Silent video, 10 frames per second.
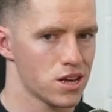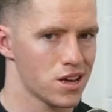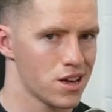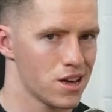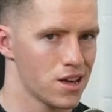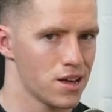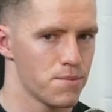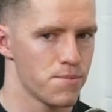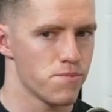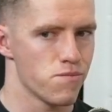
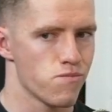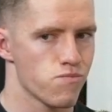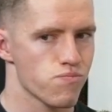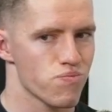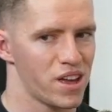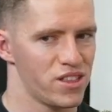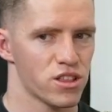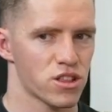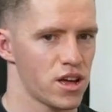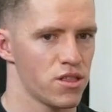Um, and then
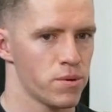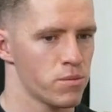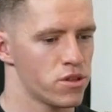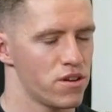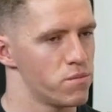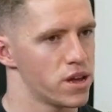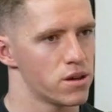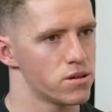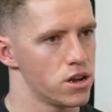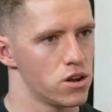it's just other people that I've met
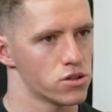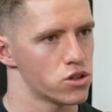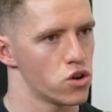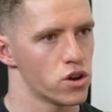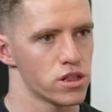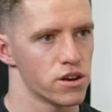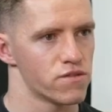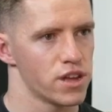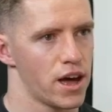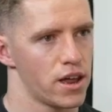along the journey that have
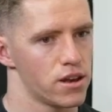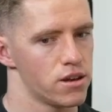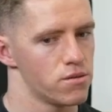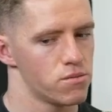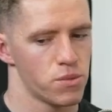done